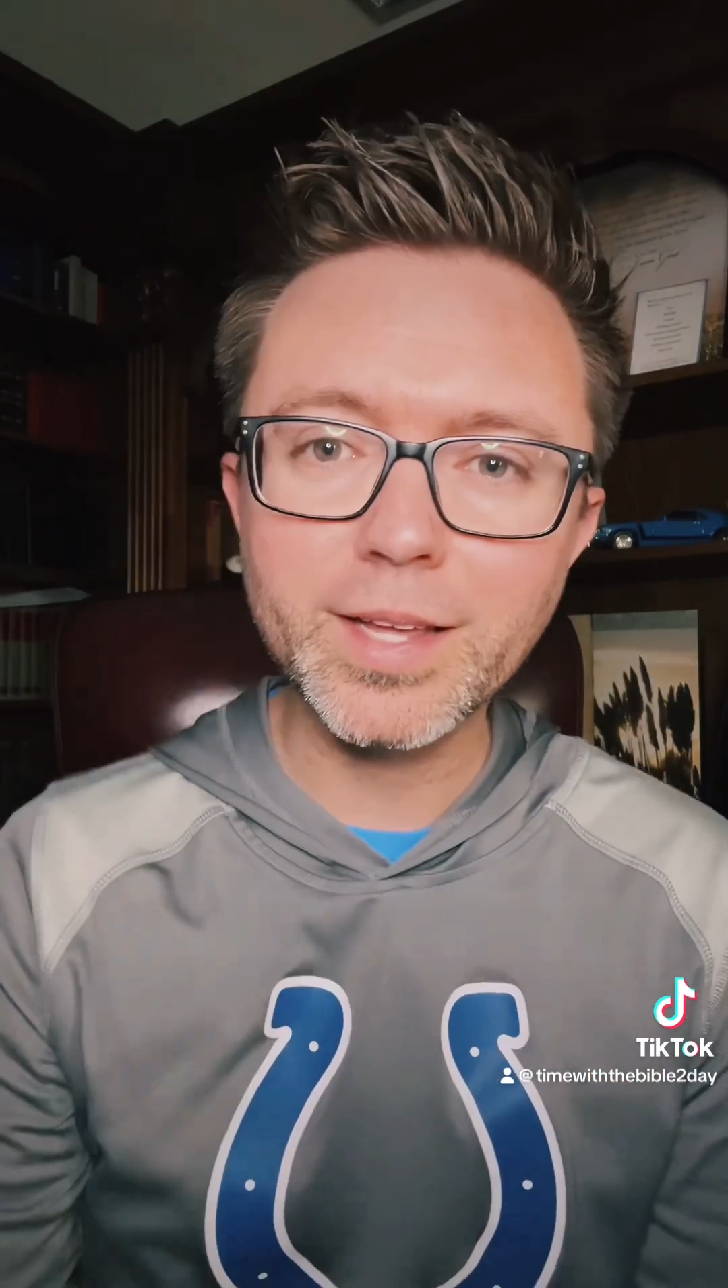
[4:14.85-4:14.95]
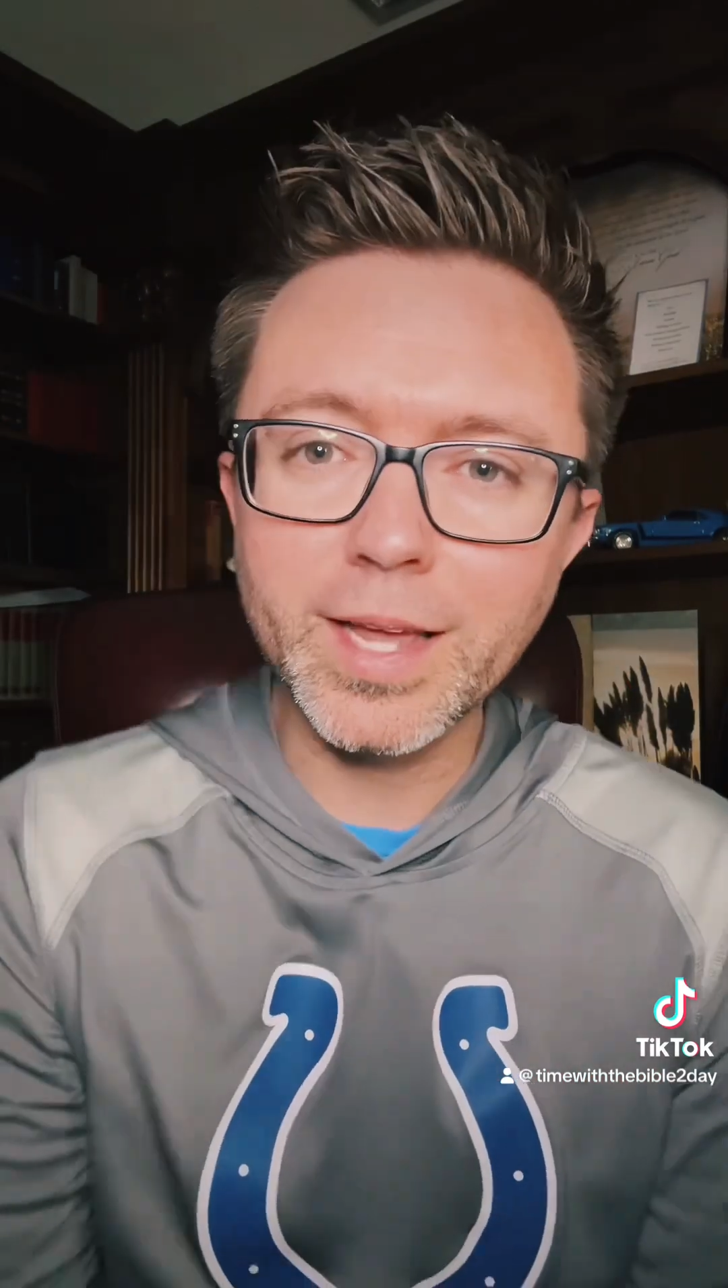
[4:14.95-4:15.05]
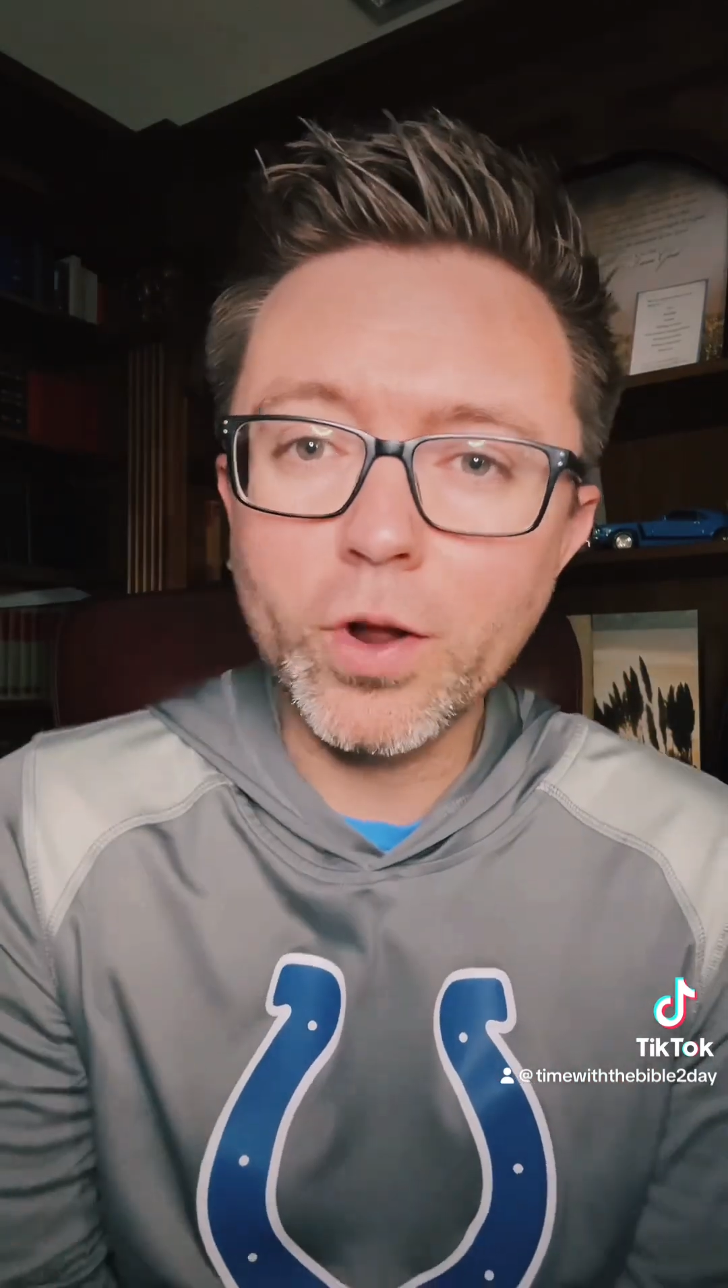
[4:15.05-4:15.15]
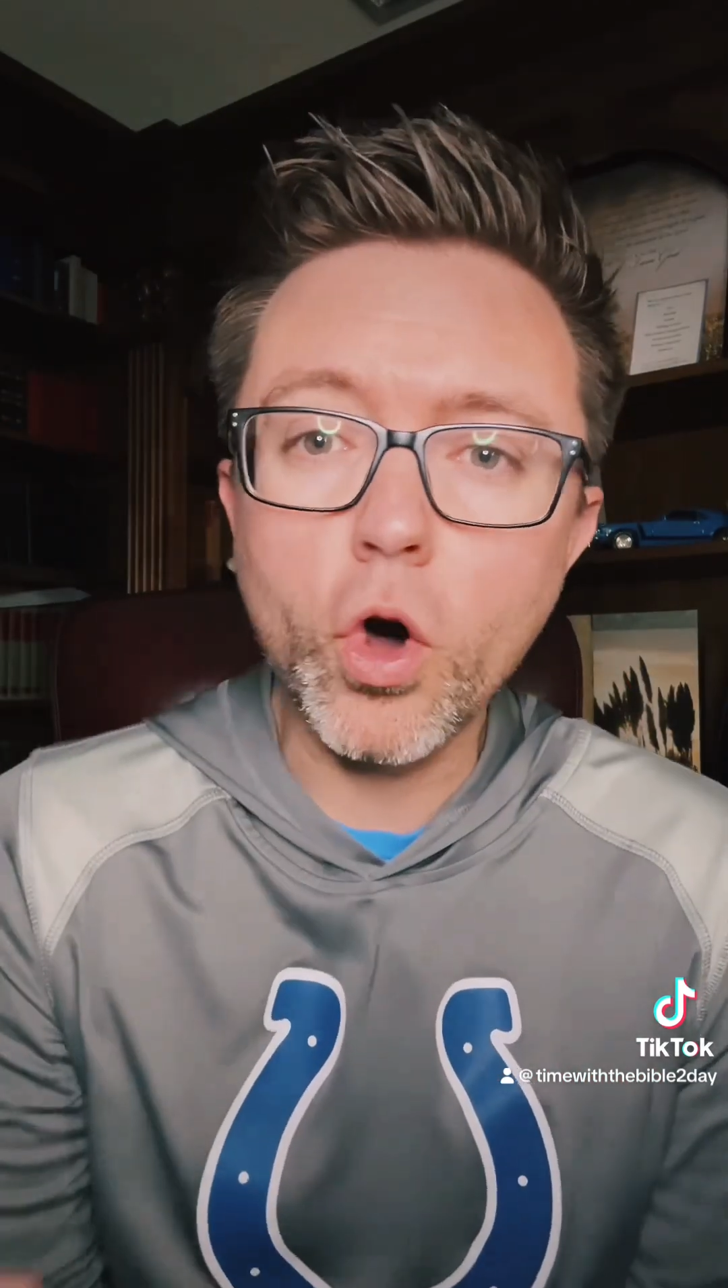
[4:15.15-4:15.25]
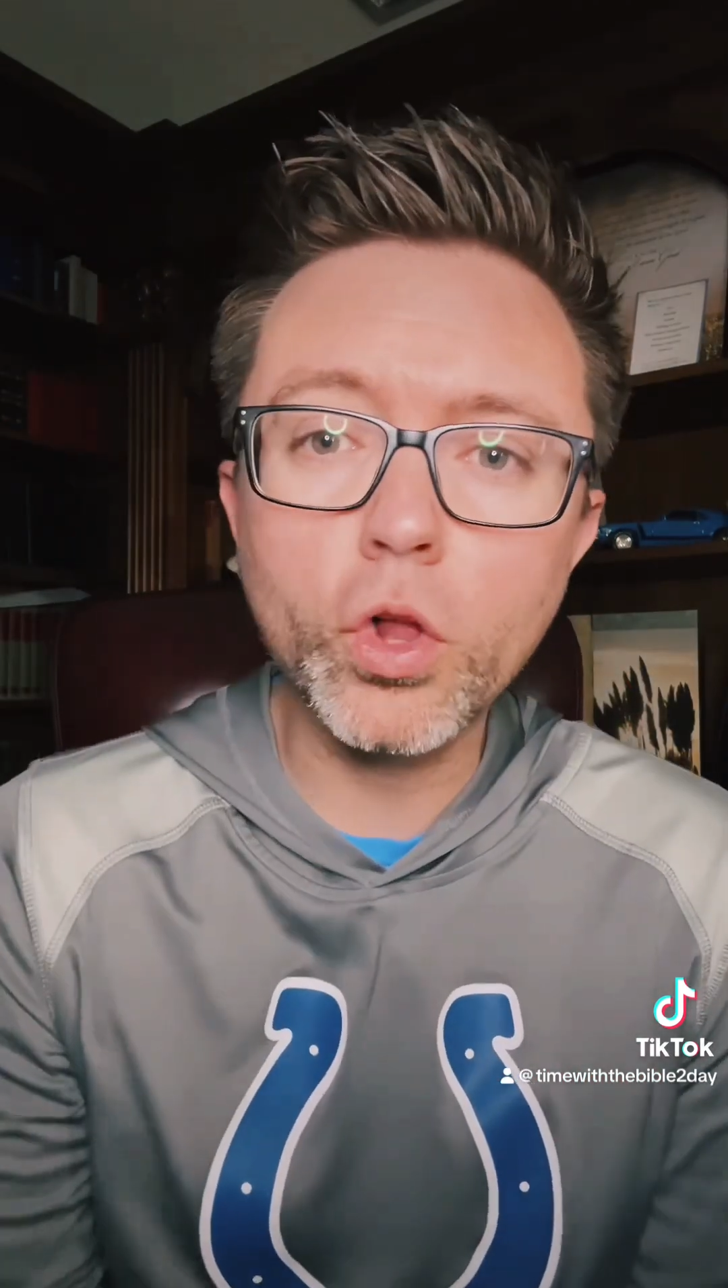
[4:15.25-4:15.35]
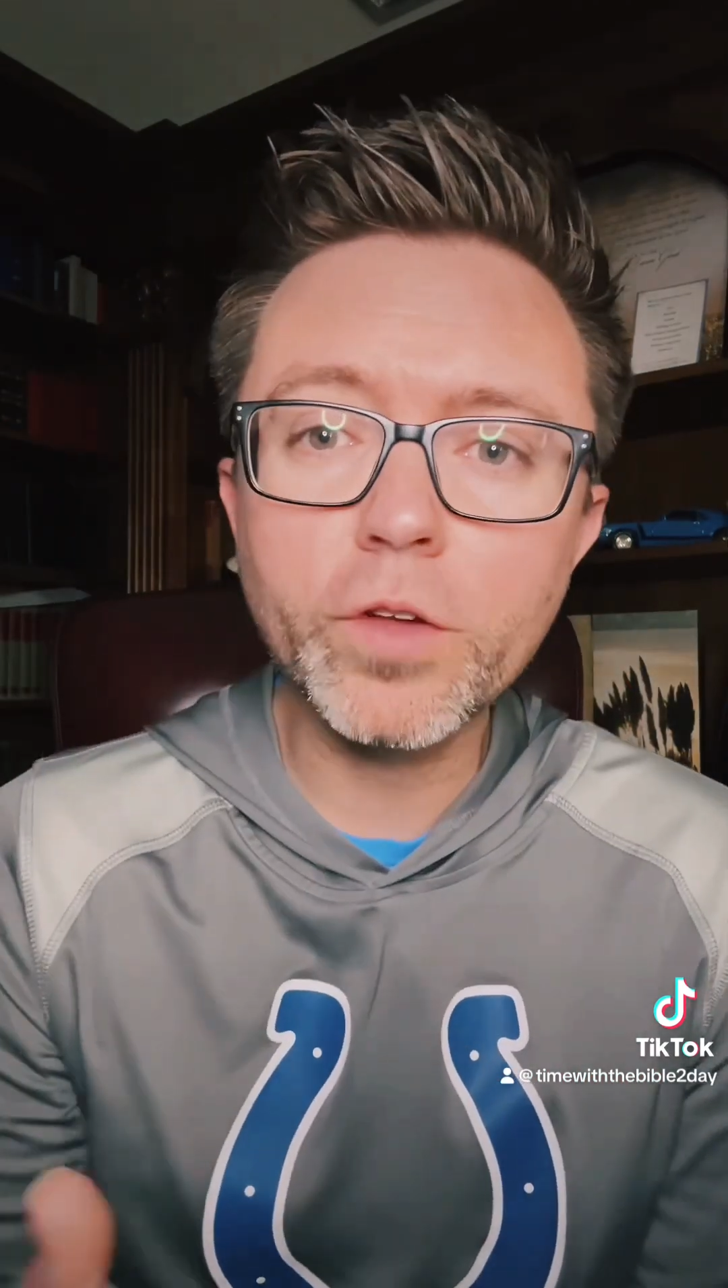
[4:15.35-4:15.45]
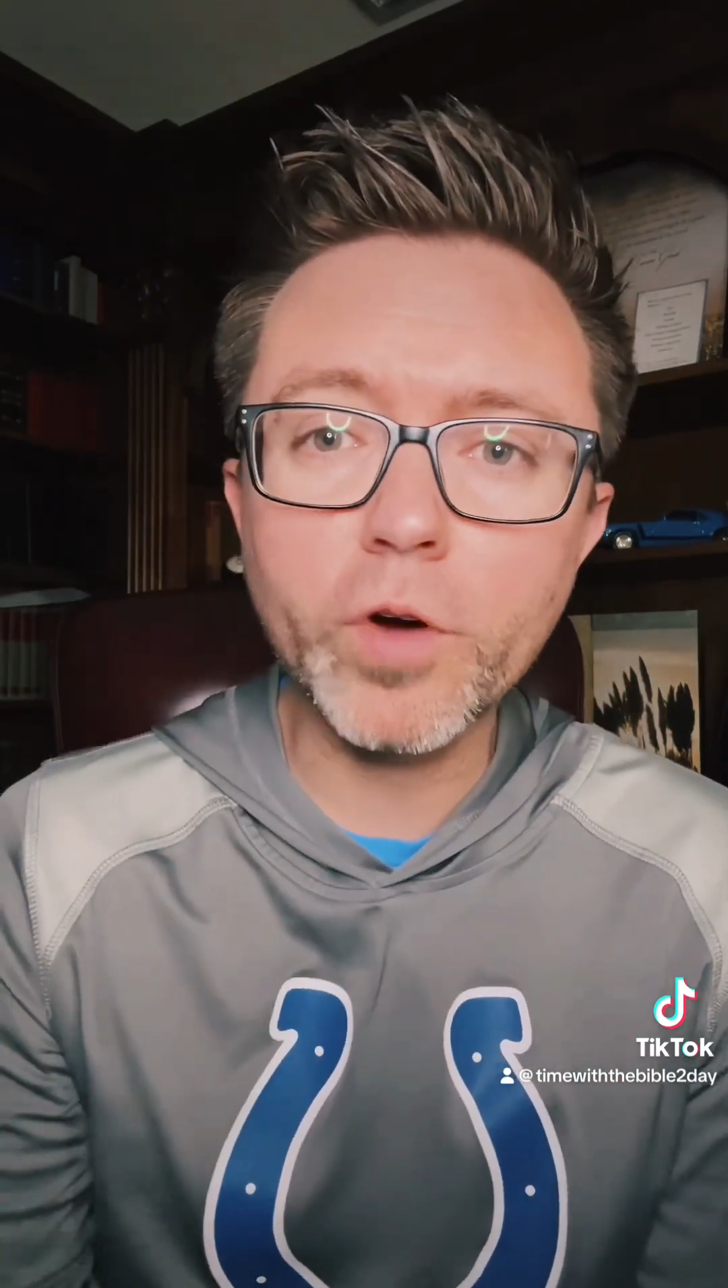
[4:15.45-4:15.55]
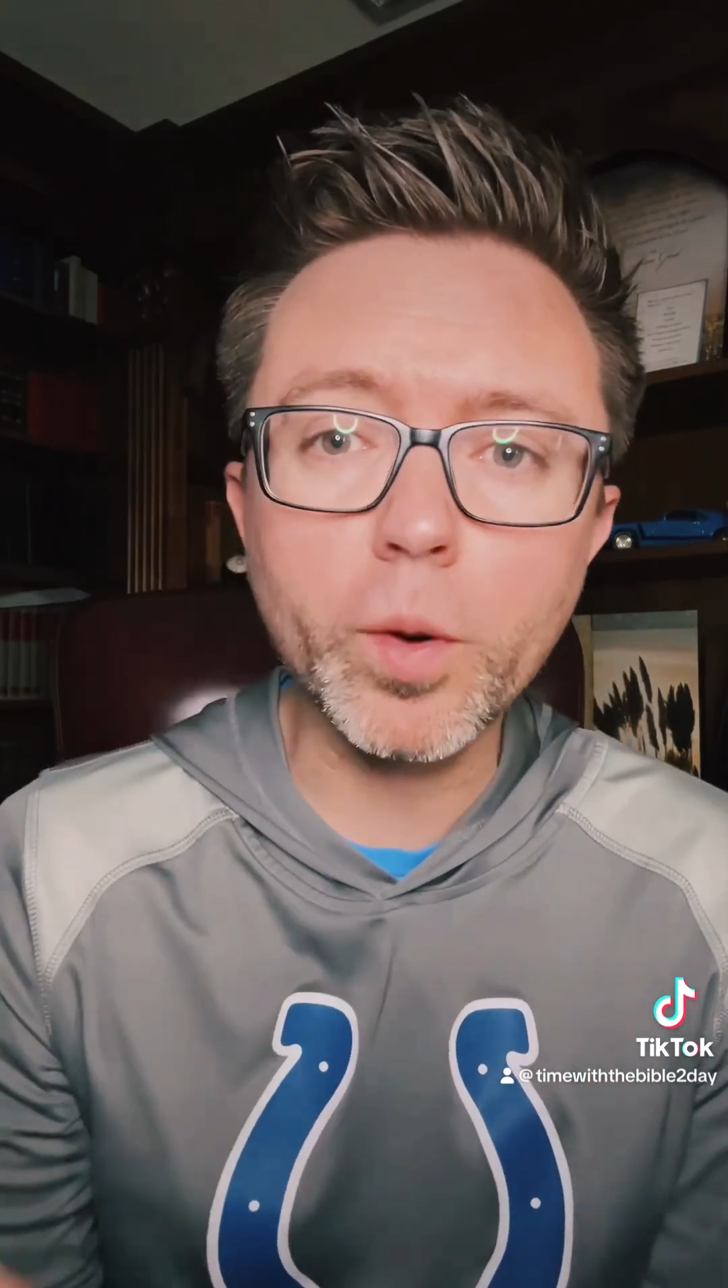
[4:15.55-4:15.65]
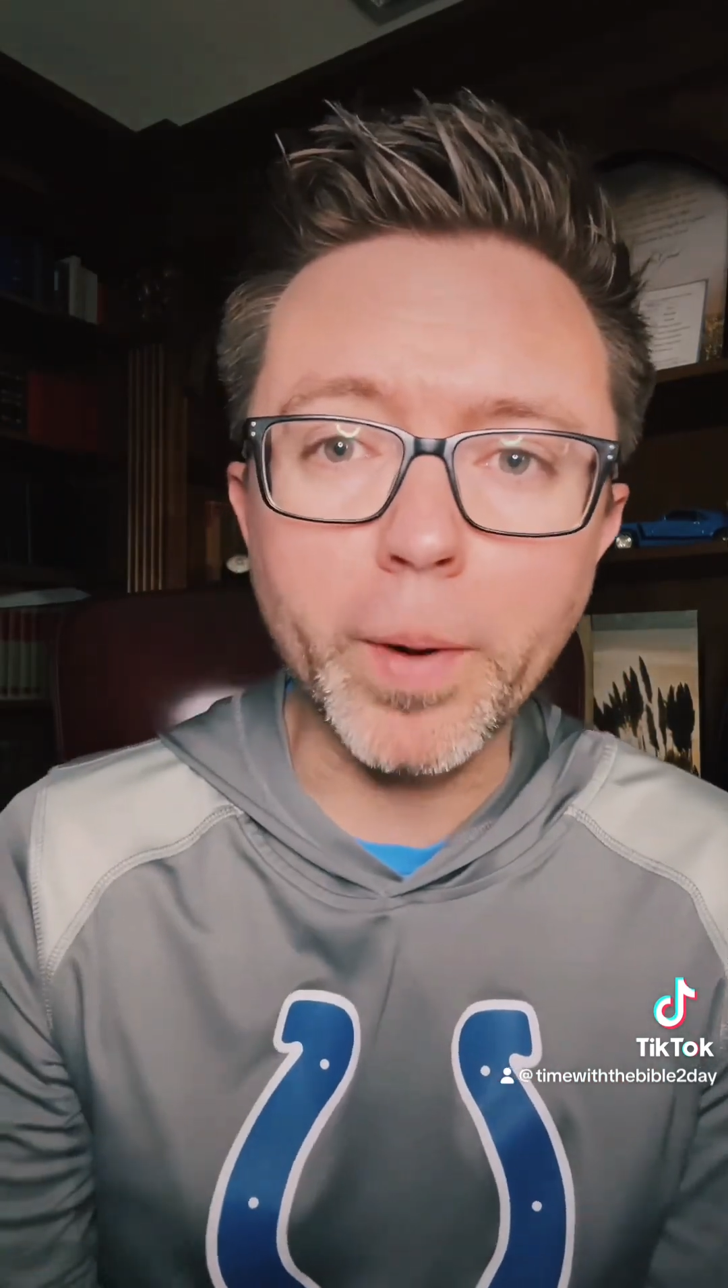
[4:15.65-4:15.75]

And all of our